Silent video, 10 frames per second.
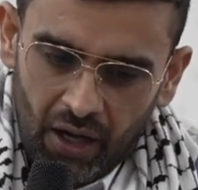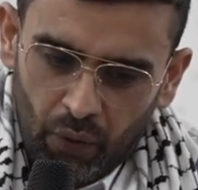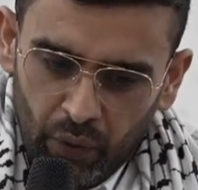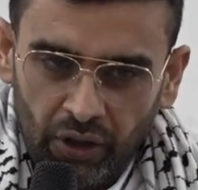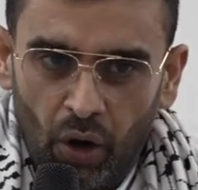
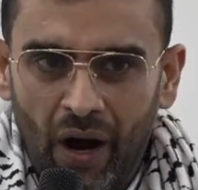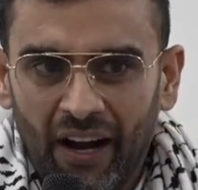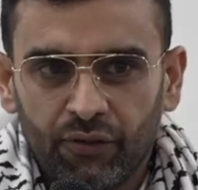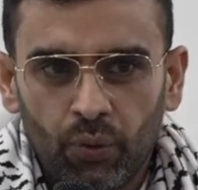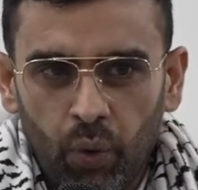We don't
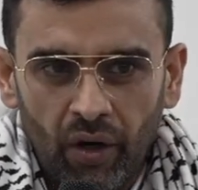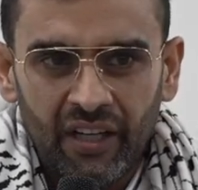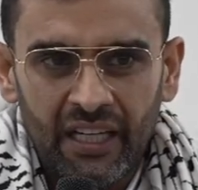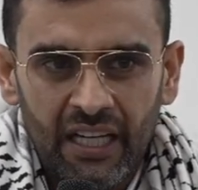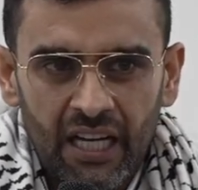have to
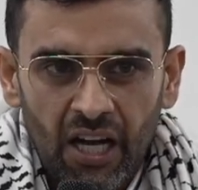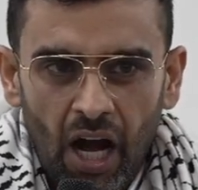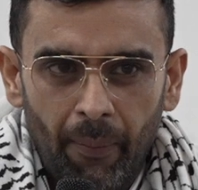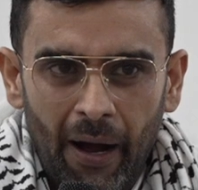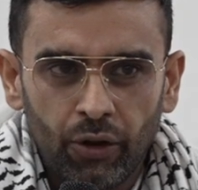worry
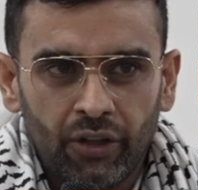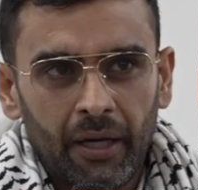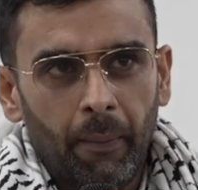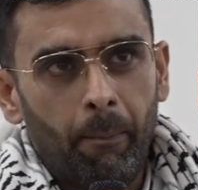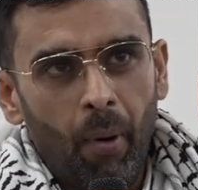about
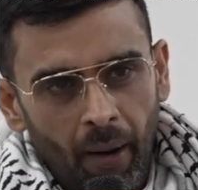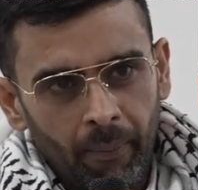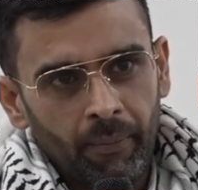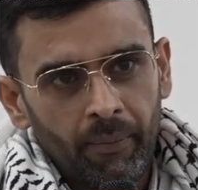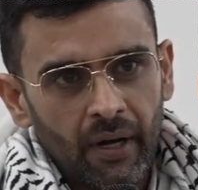a
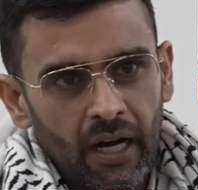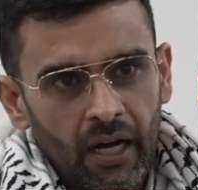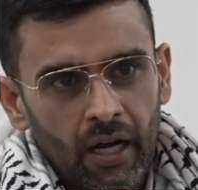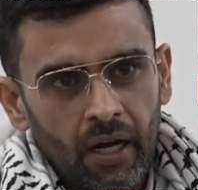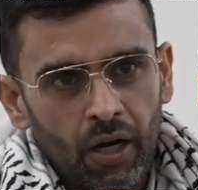bomb
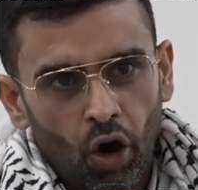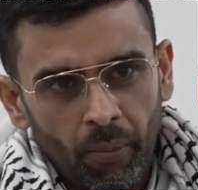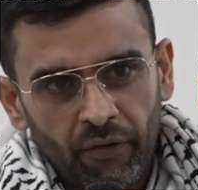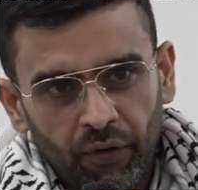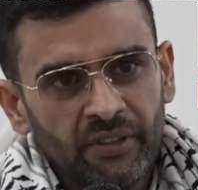
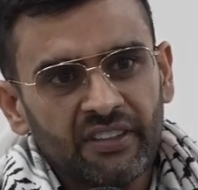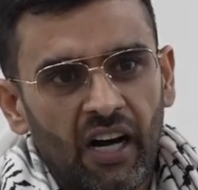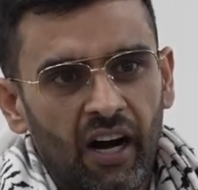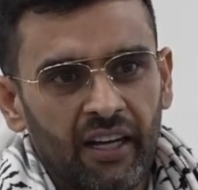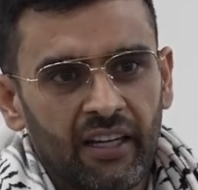coming from the
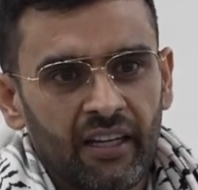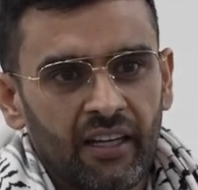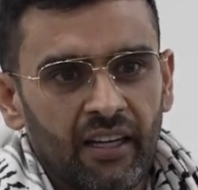sky